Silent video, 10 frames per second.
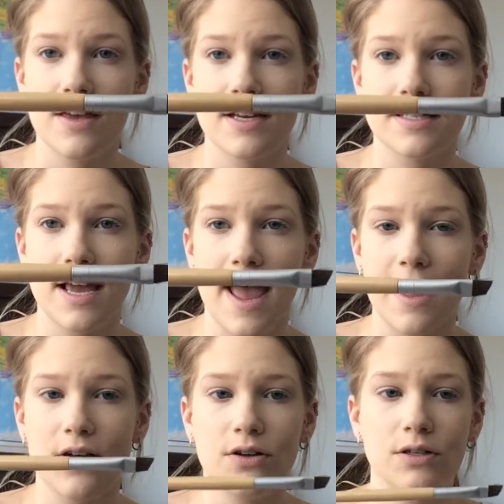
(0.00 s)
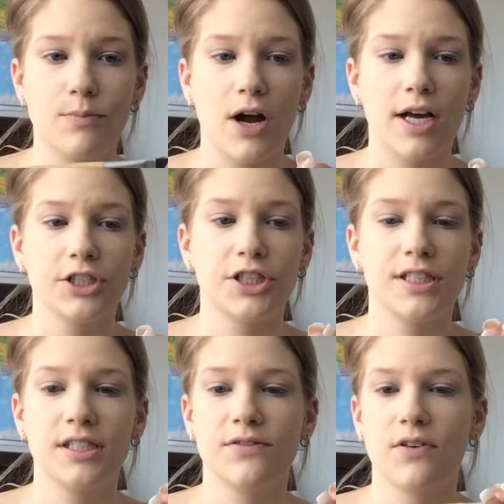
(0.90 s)
this angled brush.
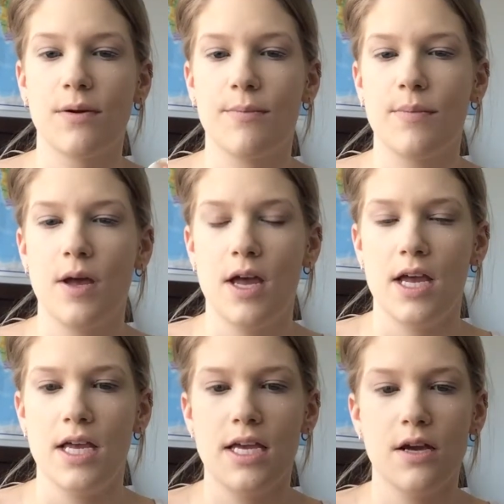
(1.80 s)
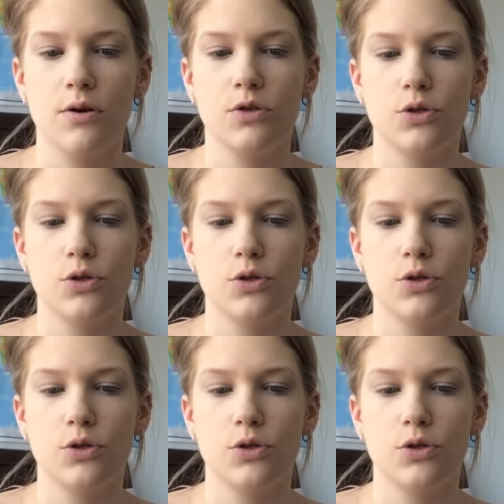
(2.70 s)
This is from Eco